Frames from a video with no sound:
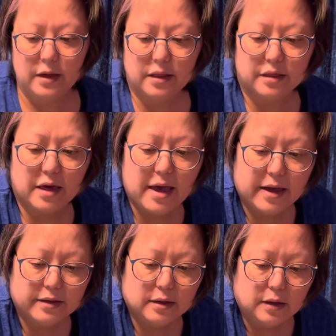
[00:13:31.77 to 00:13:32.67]

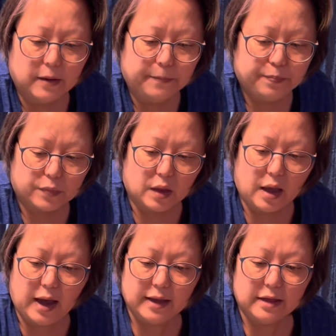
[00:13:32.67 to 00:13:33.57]
Then
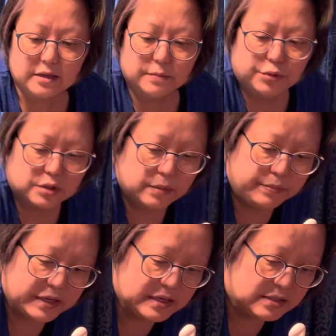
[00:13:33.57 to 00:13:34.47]
I like to put the
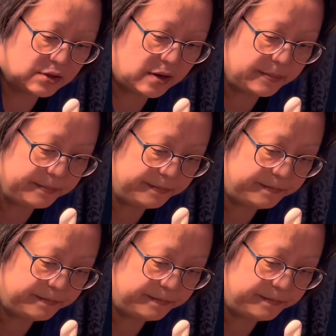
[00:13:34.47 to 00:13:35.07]
beans on.